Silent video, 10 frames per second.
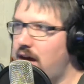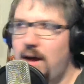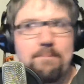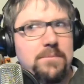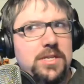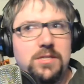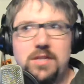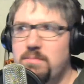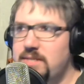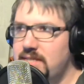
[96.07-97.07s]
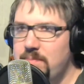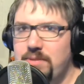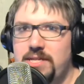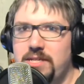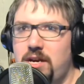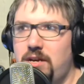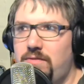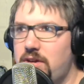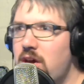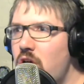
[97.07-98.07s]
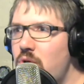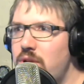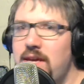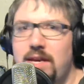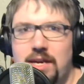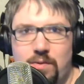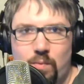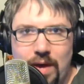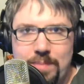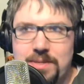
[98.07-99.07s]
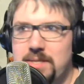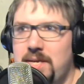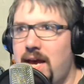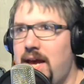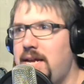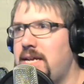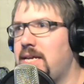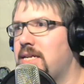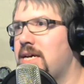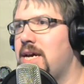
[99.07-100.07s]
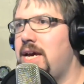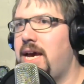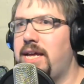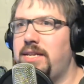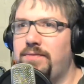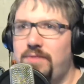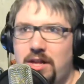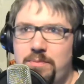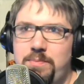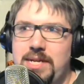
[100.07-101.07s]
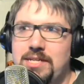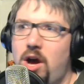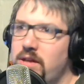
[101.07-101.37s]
um, some semblance of coding and web design and and development